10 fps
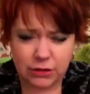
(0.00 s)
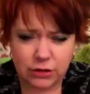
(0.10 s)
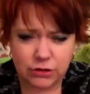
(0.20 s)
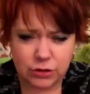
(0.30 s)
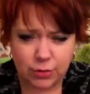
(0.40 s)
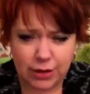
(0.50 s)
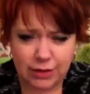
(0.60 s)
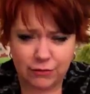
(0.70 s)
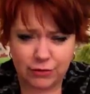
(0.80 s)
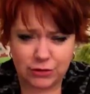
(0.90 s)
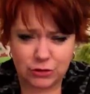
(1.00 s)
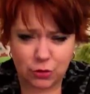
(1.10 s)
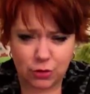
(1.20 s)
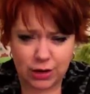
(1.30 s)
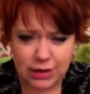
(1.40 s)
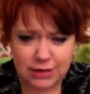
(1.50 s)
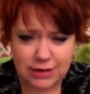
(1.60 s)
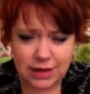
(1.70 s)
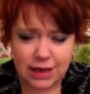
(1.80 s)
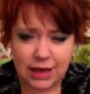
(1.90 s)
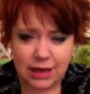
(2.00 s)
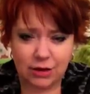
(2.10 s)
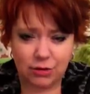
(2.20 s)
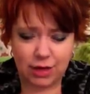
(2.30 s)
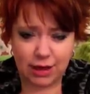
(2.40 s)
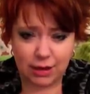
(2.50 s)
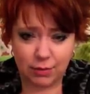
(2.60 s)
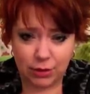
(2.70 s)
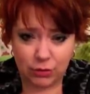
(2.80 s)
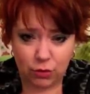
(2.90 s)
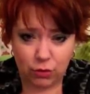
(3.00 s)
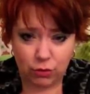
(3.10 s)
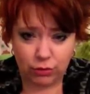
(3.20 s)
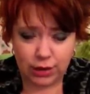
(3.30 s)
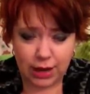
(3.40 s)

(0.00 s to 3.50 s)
There's so many different stories, that can be told